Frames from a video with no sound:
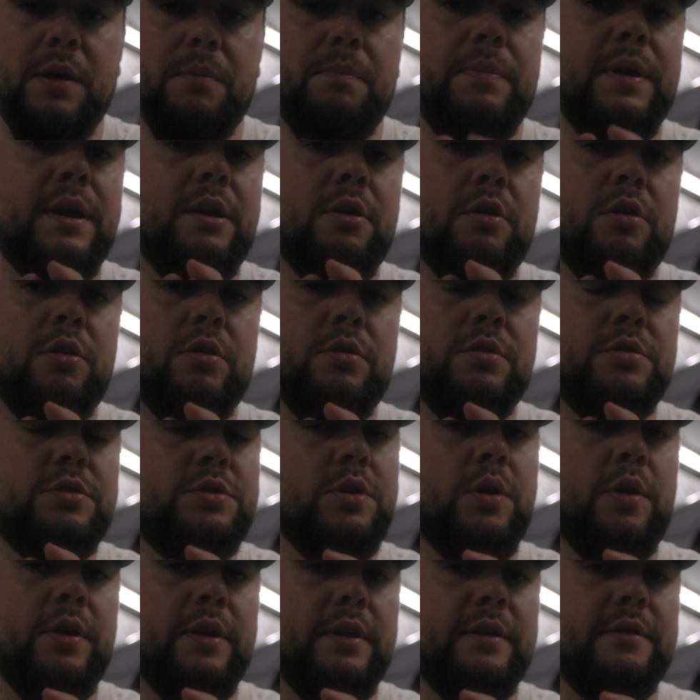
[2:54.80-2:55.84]
bigger
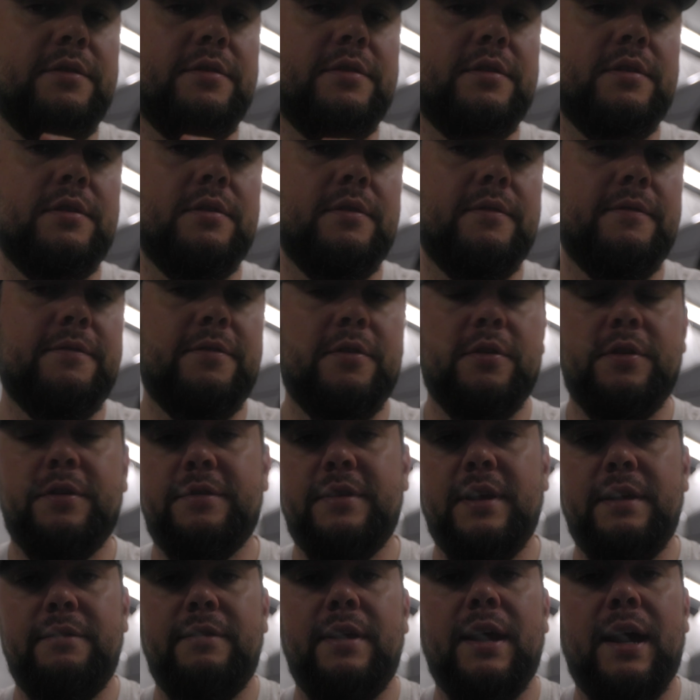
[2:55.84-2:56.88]
joints for the
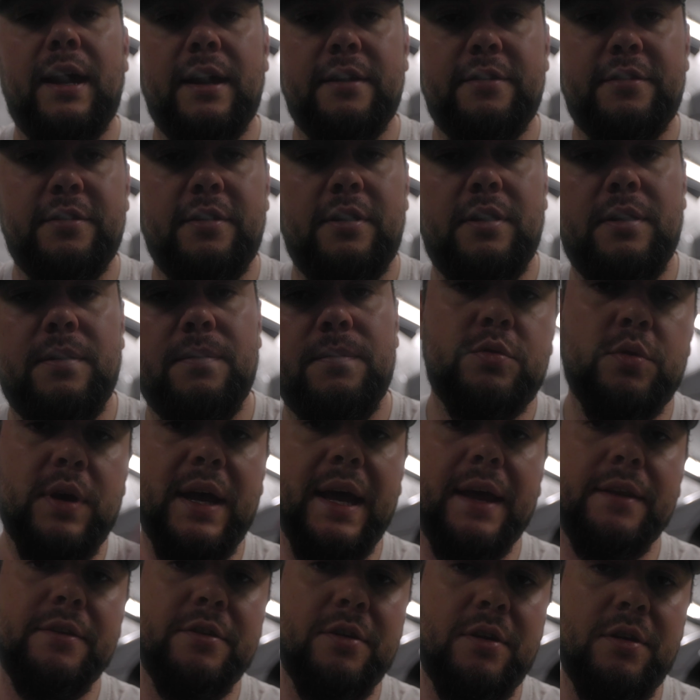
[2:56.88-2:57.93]
CV axle to
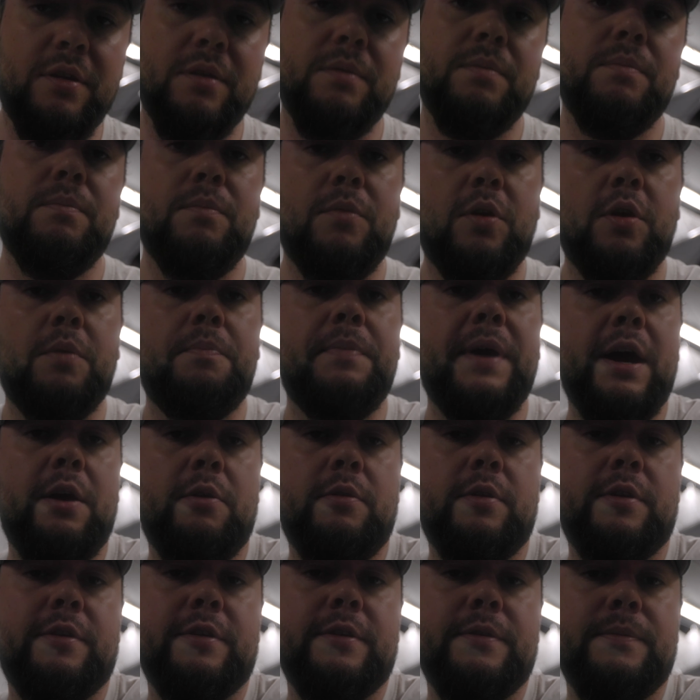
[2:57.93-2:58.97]
handle more
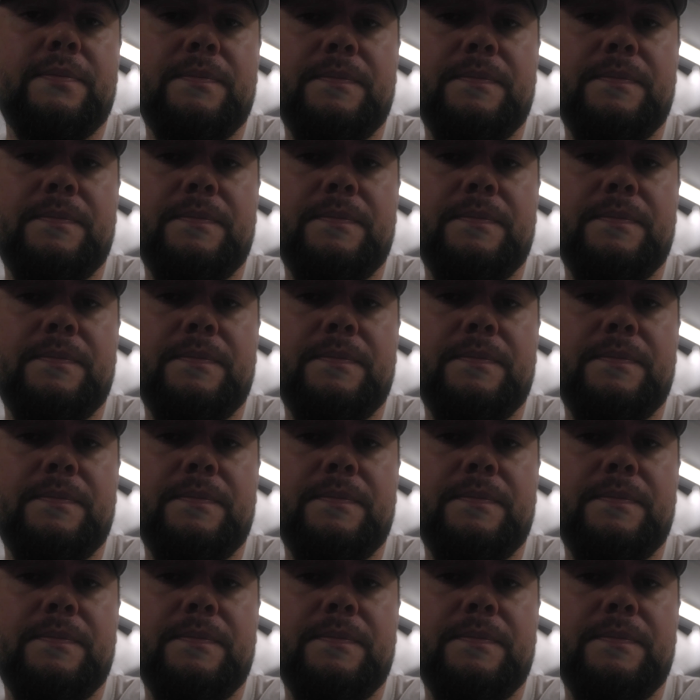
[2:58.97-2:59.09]
power.